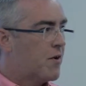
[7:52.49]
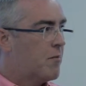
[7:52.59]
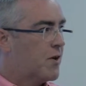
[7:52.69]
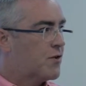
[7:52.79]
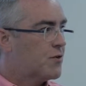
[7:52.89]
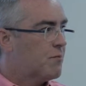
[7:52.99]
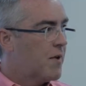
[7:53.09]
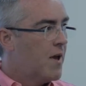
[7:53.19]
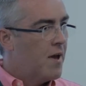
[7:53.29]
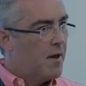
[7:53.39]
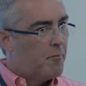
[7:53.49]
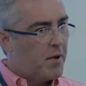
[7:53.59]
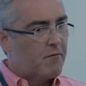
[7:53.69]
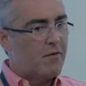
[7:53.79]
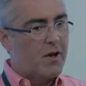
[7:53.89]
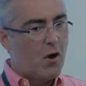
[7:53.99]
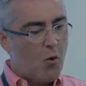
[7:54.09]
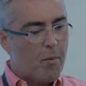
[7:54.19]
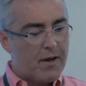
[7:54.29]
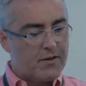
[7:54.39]
Very much being very
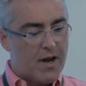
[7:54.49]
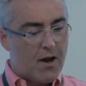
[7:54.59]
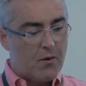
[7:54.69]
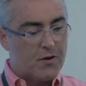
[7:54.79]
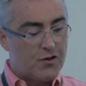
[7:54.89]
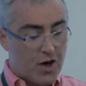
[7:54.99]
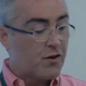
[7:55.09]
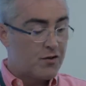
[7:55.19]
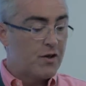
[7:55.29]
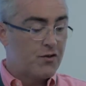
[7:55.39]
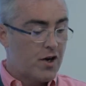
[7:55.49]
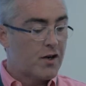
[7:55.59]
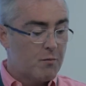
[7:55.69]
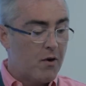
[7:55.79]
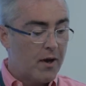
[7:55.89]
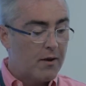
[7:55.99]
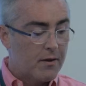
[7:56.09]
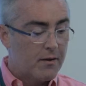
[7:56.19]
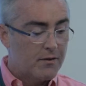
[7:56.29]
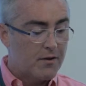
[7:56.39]
goal-based now has changed
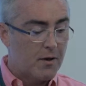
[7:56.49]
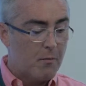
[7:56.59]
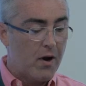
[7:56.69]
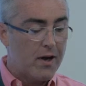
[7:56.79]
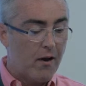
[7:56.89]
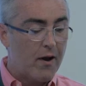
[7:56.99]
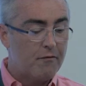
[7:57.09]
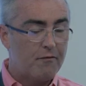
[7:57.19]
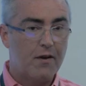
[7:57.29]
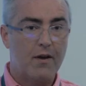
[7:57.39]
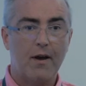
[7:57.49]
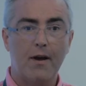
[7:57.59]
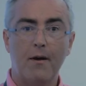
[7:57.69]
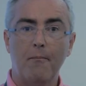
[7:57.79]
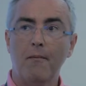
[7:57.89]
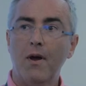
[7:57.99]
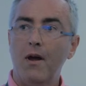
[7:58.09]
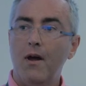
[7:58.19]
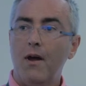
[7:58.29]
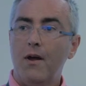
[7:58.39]
certainly my life, in
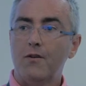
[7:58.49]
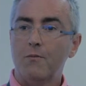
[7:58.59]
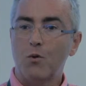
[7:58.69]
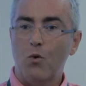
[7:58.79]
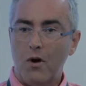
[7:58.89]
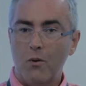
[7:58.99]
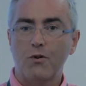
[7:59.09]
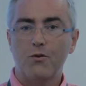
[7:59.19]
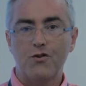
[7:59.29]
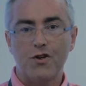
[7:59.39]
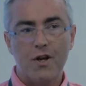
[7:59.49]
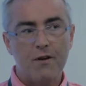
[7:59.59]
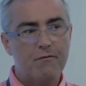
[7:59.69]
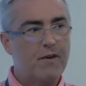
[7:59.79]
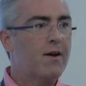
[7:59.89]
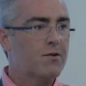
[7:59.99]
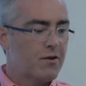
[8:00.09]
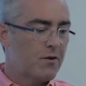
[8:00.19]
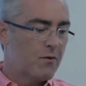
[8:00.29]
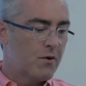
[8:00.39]
terms of what I want to achieve
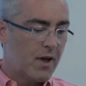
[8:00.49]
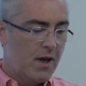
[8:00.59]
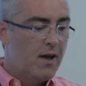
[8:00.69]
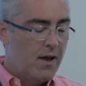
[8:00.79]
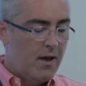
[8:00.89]
outside of work